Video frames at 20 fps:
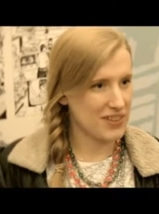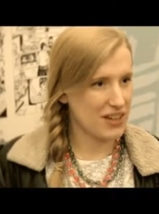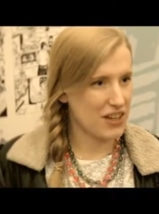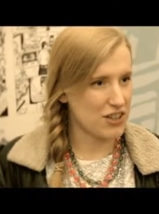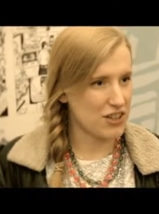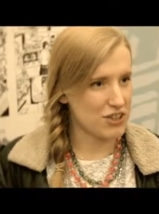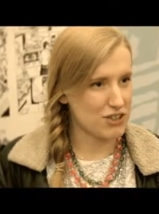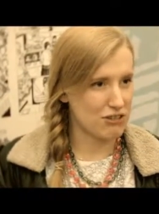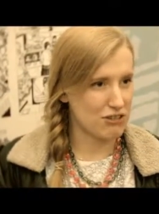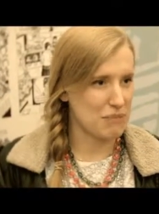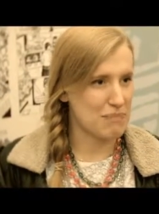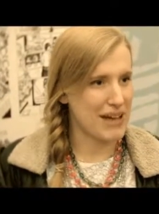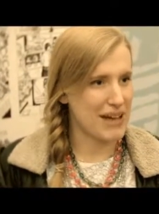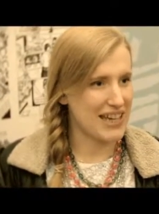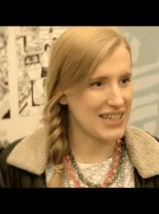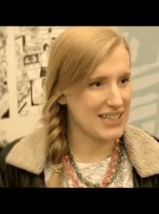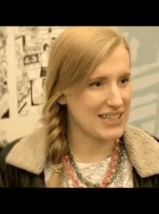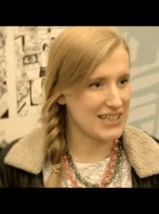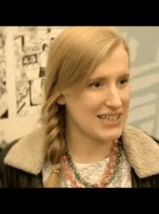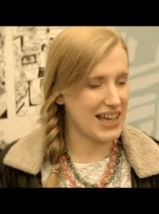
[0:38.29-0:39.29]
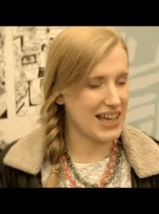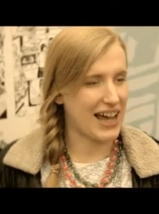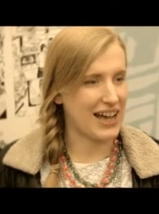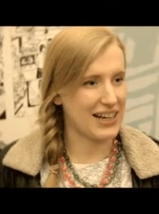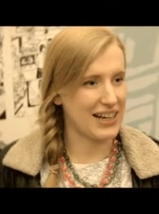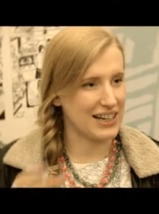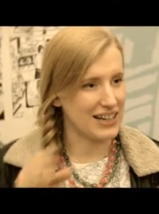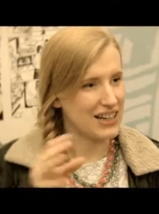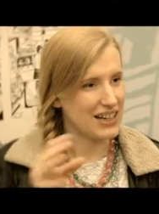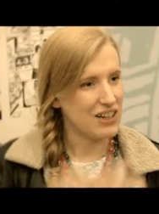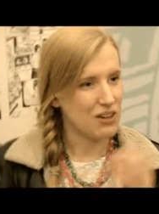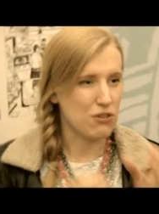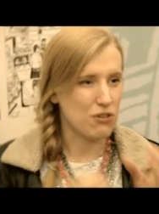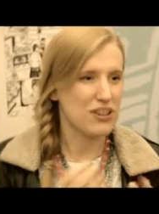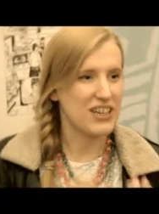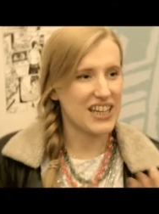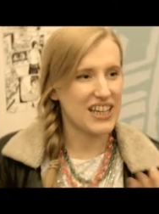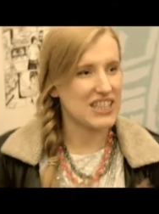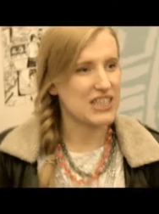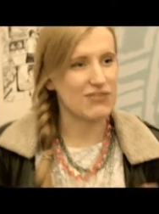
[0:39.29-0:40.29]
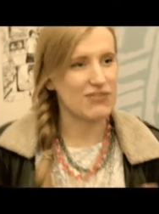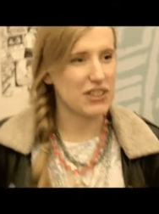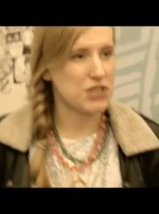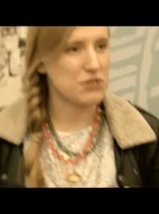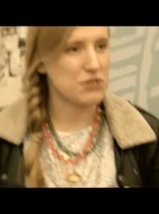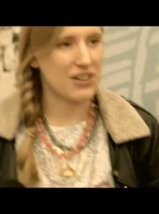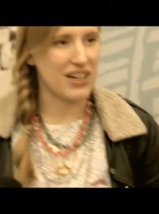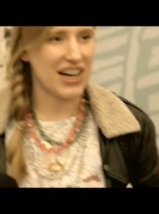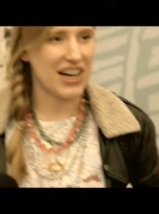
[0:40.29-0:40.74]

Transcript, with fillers: cultural mess than all the individual